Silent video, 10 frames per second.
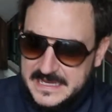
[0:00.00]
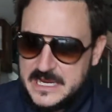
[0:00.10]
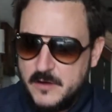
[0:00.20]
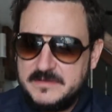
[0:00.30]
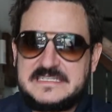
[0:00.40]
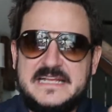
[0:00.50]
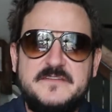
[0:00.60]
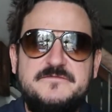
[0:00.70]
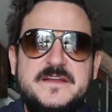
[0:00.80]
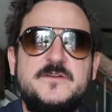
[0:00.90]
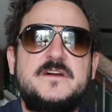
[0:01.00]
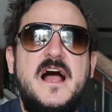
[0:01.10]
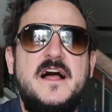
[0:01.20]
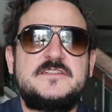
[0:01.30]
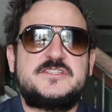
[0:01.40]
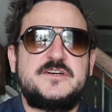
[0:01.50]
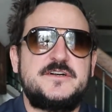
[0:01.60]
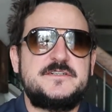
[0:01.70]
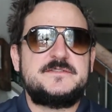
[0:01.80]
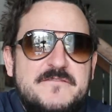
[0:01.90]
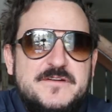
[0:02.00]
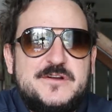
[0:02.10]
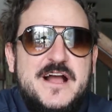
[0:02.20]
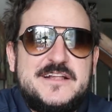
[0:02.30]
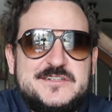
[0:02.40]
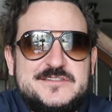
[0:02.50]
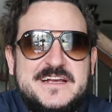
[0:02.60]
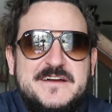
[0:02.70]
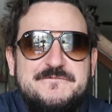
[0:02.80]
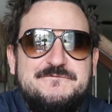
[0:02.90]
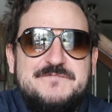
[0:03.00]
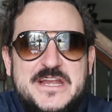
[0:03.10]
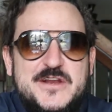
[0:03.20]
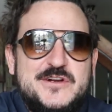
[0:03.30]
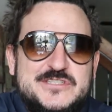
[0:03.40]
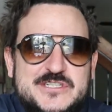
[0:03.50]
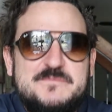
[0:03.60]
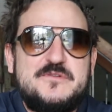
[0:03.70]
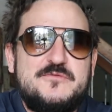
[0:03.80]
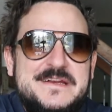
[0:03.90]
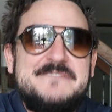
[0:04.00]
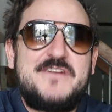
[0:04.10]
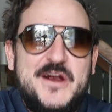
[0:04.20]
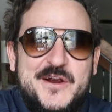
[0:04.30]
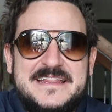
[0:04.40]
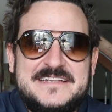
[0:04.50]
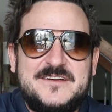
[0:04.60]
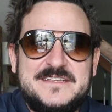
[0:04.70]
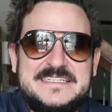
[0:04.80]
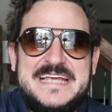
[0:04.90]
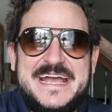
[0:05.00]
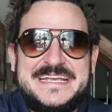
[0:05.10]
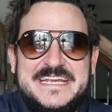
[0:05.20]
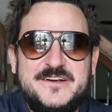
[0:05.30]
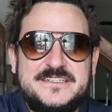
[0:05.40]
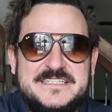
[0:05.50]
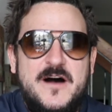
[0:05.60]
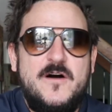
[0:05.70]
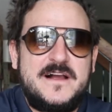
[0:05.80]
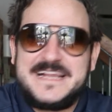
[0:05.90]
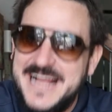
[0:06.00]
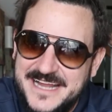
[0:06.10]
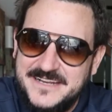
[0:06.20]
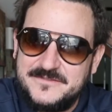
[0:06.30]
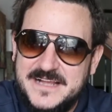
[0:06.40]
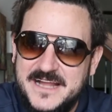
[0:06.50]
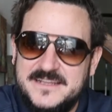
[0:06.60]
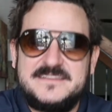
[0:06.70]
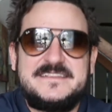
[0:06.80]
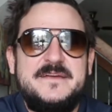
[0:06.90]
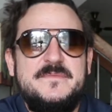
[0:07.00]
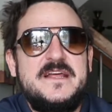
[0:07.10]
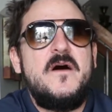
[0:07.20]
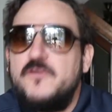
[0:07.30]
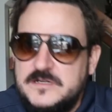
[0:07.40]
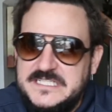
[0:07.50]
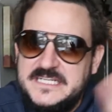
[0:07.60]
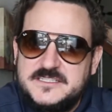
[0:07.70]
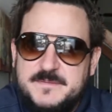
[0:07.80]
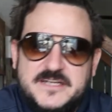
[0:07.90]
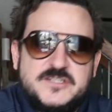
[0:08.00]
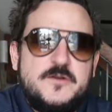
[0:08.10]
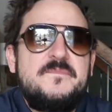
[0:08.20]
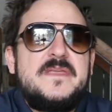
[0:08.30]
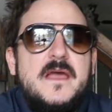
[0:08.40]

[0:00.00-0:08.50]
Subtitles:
He always had the Fender Concert. Fender Concert's like a Fender Super Reverb. That's all the tech gear talk. Kind of the same deal. 410 special.